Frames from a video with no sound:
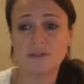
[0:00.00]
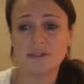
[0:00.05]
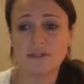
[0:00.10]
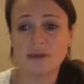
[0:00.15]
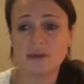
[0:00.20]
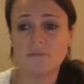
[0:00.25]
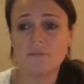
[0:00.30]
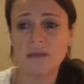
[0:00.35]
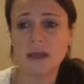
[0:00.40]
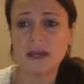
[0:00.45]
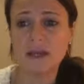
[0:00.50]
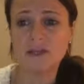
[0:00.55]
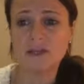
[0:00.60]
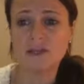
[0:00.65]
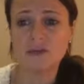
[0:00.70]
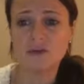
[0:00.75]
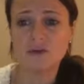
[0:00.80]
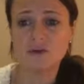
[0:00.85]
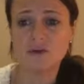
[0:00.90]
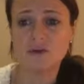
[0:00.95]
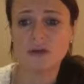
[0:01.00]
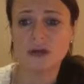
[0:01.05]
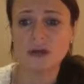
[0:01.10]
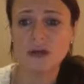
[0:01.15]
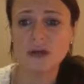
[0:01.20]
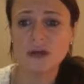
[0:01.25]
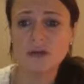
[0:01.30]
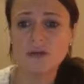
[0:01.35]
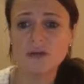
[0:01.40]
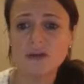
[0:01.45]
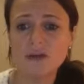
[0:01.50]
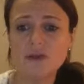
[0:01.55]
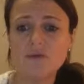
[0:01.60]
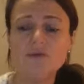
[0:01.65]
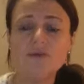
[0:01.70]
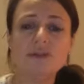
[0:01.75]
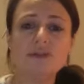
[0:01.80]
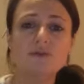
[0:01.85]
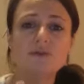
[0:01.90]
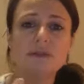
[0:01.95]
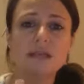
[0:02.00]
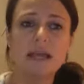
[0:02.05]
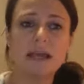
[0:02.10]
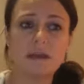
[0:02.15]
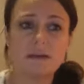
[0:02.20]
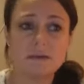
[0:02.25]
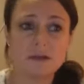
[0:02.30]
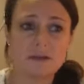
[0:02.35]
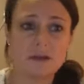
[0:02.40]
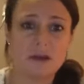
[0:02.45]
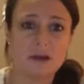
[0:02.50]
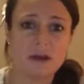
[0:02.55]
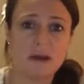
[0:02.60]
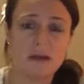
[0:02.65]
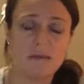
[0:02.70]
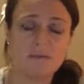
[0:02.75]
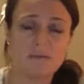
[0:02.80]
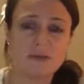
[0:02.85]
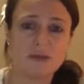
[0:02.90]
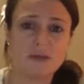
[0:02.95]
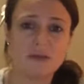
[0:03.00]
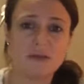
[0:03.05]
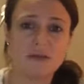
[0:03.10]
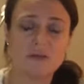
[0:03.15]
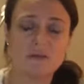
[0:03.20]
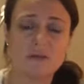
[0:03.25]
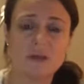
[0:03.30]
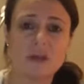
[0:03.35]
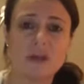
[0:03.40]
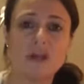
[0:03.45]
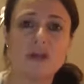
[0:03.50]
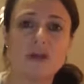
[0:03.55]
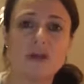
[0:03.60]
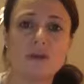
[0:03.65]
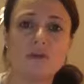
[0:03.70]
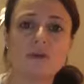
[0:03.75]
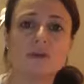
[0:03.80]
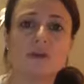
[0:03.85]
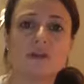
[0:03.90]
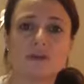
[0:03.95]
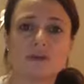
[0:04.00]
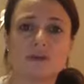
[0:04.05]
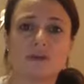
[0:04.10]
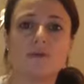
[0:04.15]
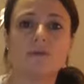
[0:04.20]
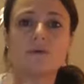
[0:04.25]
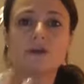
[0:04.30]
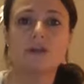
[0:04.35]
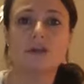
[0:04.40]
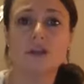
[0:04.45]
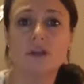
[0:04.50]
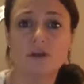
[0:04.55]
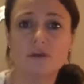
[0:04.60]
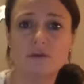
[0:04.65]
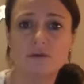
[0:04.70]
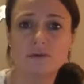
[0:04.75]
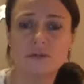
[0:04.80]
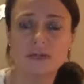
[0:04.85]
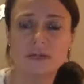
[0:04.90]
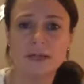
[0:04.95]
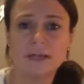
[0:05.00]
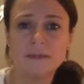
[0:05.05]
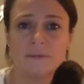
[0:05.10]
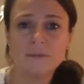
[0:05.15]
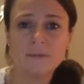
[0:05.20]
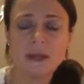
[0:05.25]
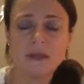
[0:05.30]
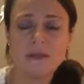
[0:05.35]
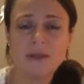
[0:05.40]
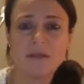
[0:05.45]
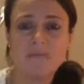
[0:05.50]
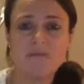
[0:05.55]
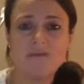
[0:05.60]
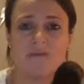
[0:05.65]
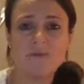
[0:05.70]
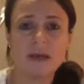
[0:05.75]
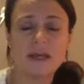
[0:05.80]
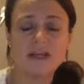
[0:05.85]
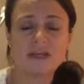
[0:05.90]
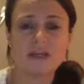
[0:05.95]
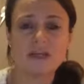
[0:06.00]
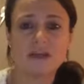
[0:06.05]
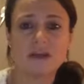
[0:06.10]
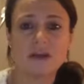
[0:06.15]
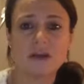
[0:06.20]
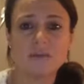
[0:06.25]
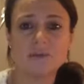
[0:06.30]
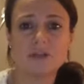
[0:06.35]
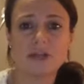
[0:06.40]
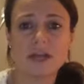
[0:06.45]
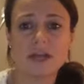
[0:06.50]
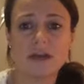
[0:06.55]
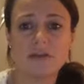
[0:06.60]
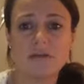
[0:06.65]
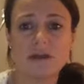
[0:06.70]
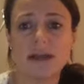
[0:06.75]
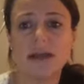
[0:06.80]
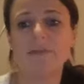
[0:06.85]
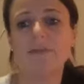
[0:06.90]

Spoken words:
So make sure that you do take the time to use the tools, use the information that I'm sharing.